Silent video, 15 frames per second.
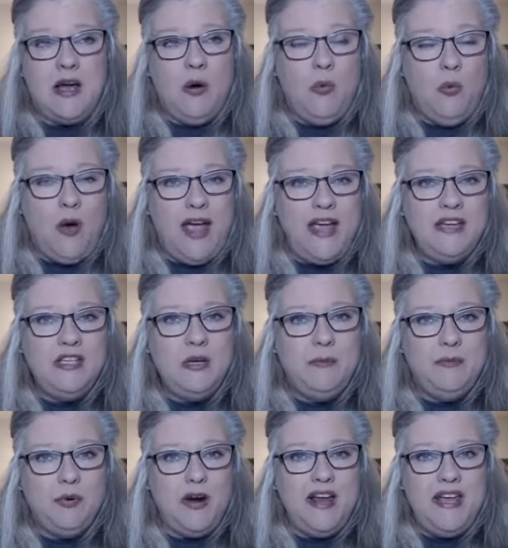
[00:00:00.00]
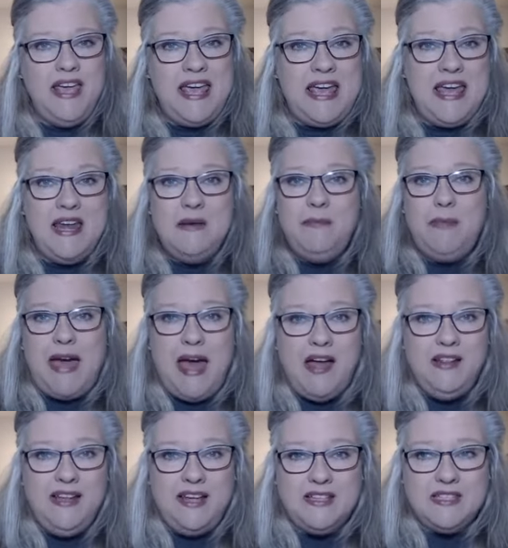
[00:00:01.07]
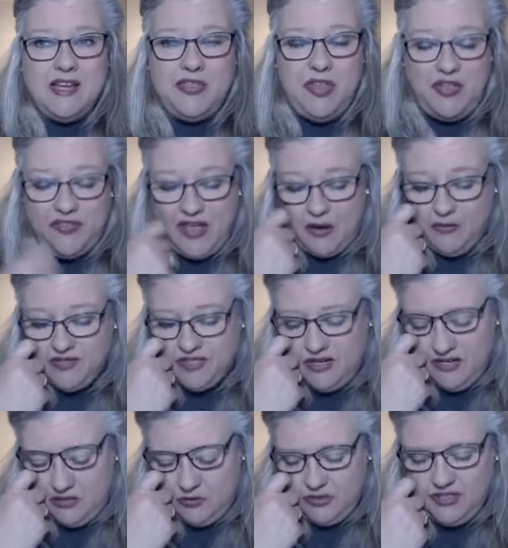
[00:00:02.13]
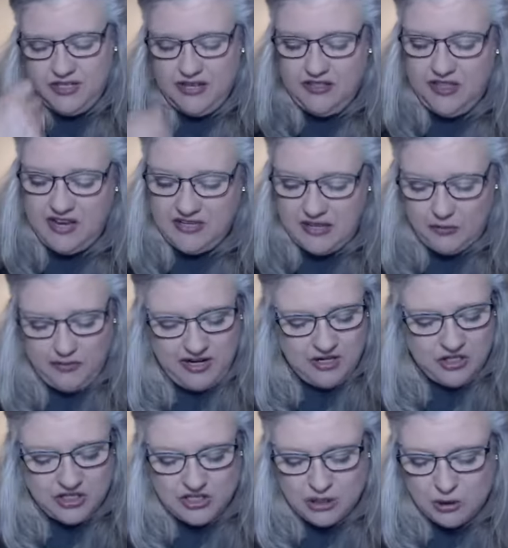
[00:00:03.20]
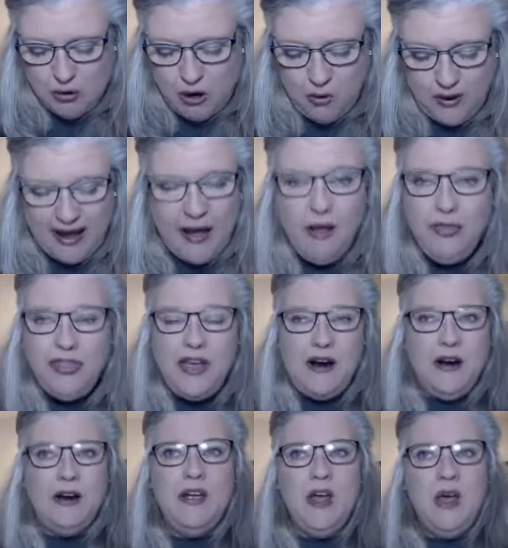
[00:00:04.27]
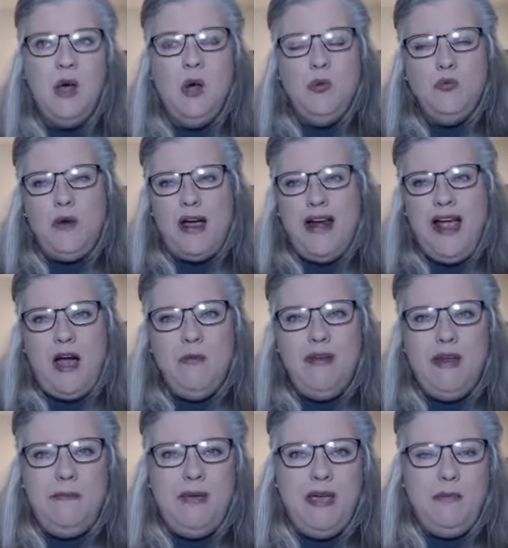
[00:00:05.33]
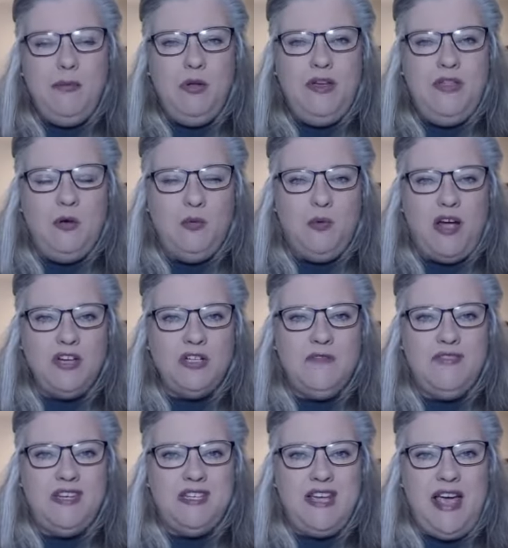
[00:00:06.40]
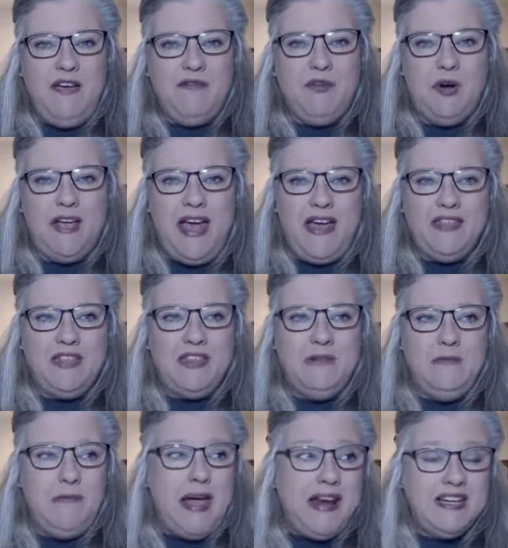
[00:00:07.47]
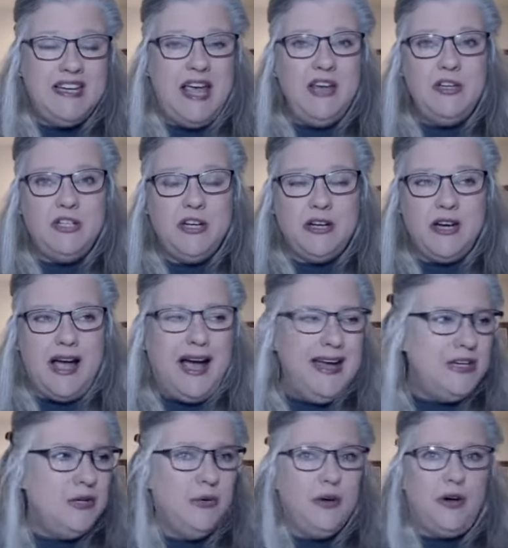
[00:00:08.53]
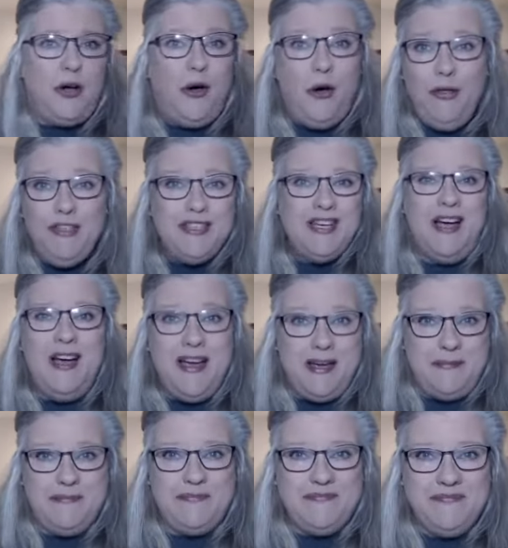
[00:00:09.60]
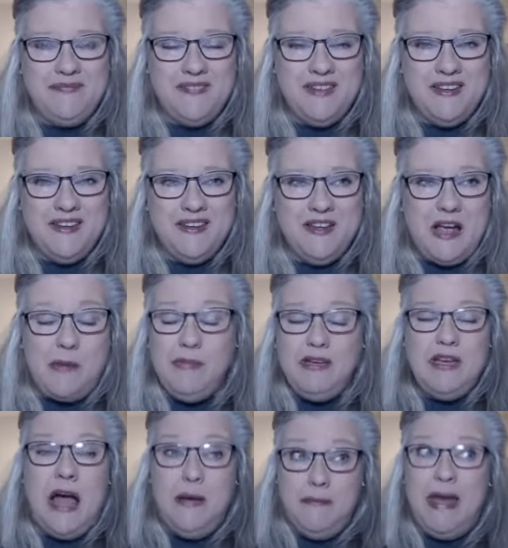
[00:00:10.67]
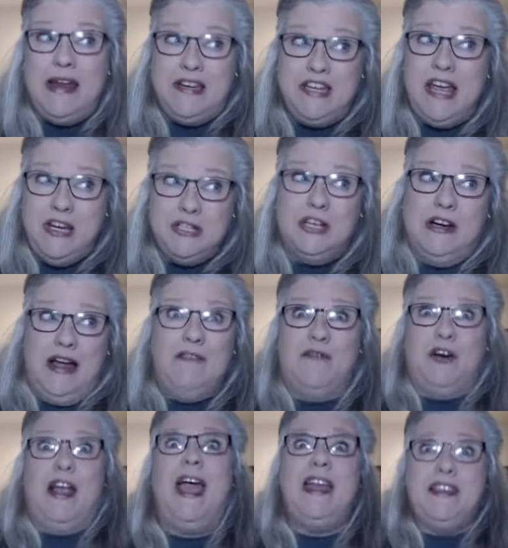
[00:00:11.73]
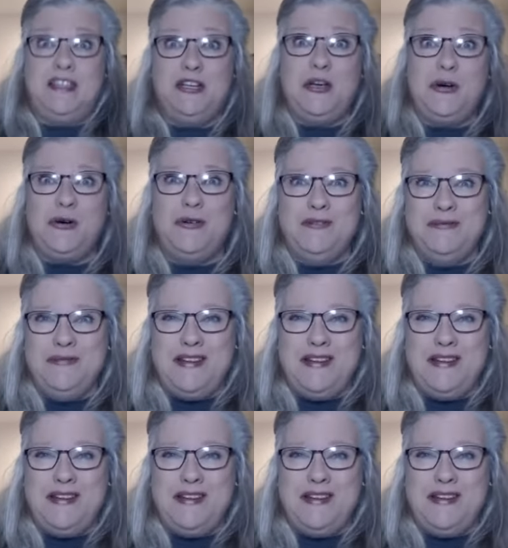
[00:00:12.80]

a way to bring in balance. I thought that was an interesting thing that we could just throw out there, right? How many people in the rush of the day forget meditation? I do it all the time. I mean, not meditation, I forget to